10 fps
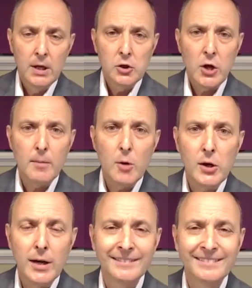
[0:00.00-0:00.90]
Check them on
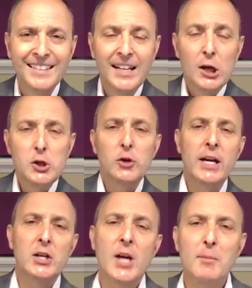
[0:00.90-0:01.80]
out. Until
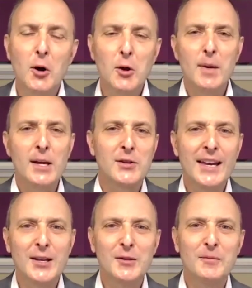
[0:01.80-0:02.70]
next time, all the best.
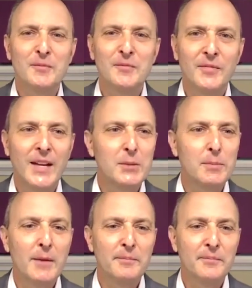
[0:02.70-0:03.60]
Thank you. Thanks,
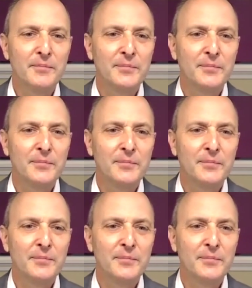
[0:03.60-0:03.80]
Bob.